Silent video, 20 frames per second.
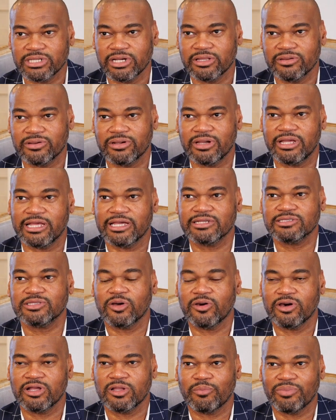other, and there's
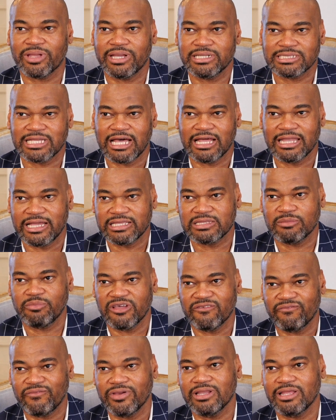no other place I like to be
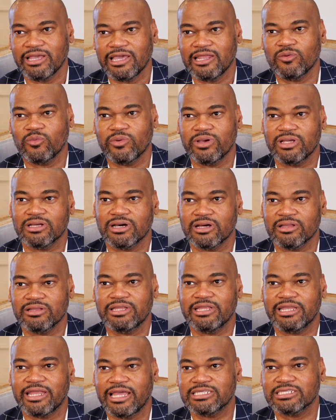affiliated with other
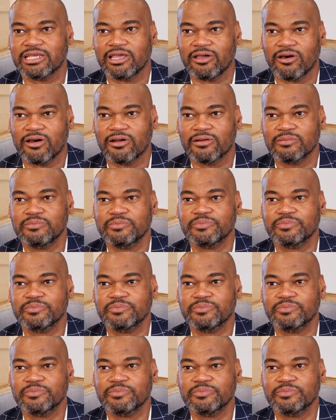than HAR.